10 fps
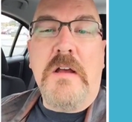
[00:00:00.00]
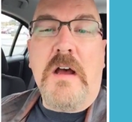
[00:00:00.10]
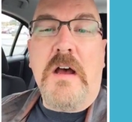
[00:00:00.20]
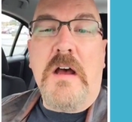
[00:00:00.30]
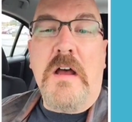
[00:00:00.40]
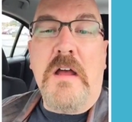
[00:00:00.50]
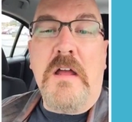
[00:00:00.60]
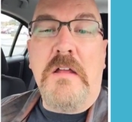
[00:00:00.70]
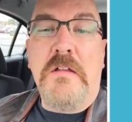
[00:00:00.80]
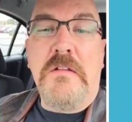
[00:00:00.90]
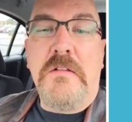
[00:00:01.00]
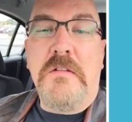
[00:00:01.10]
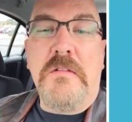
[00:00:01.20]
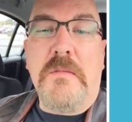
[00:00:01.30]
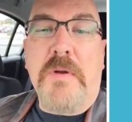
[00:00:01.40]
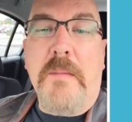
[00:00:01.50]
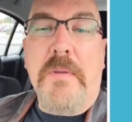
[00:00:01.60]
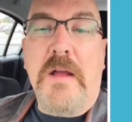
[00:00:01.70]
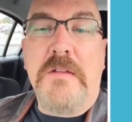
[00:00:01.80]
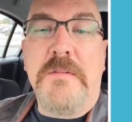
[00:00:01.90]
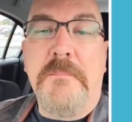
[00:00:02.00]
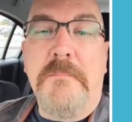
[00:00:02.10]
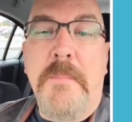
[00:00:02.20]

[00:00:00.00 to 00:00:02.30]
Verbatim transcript: uh, the Popeyes.